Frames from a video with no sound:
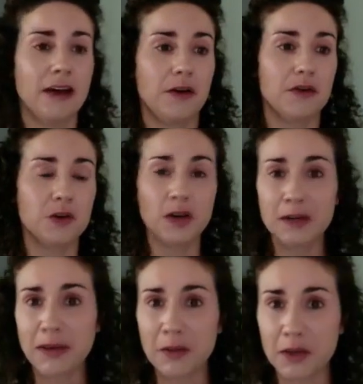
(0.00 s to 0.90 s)
During
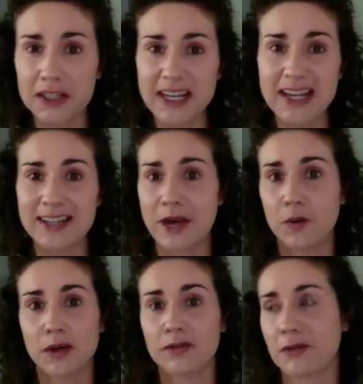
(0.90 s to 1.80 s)
my work days, I
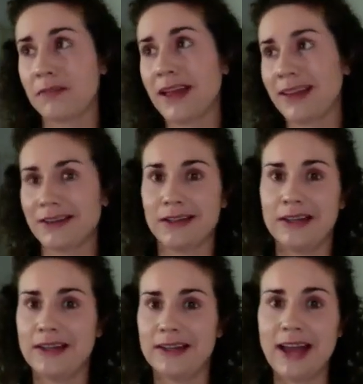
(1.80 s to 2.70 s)
work from like
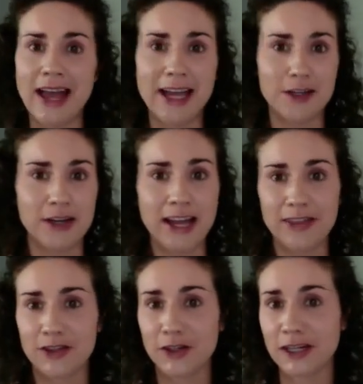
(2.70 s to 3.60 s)
9 or
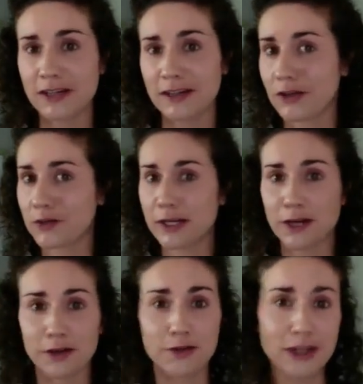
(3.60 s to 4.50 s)
9:30 to 3
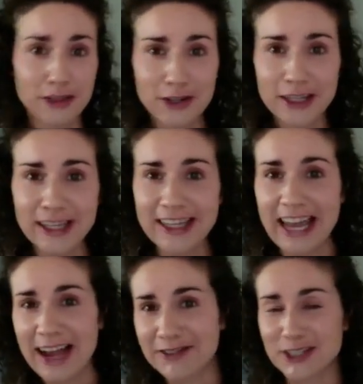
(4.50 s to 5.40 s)
or 3:30 in the
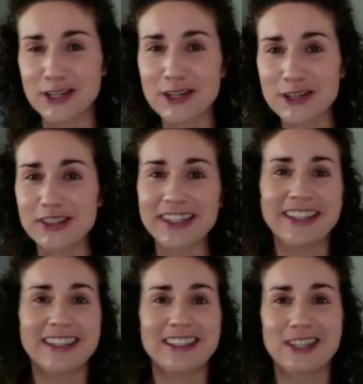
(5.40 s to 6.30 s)
afternoon,
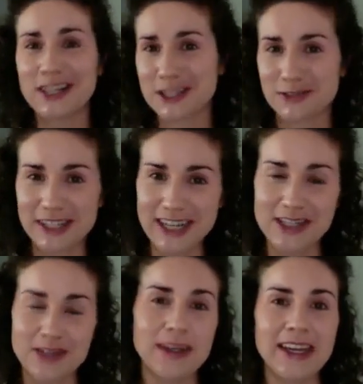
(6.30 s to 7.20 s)
just 3 days
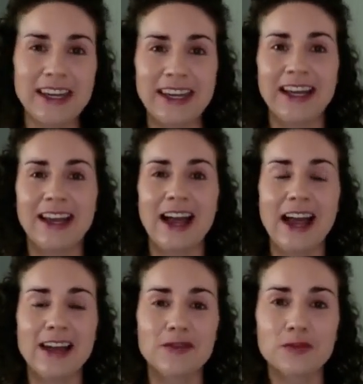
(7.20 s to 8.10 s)
a week.
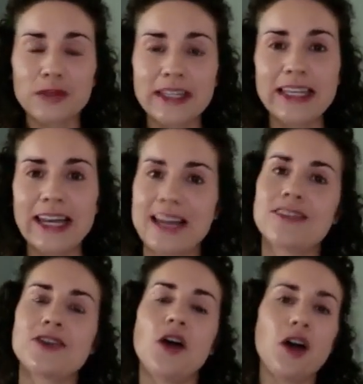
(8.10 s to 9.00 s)
It really
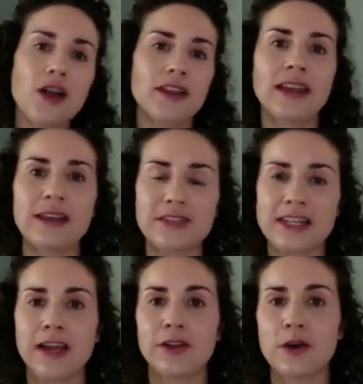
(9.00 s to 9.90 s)
hits all the
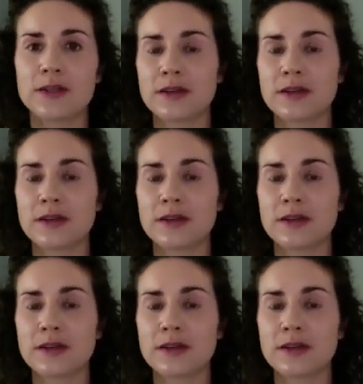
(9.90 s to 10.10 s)
lifestyle notes.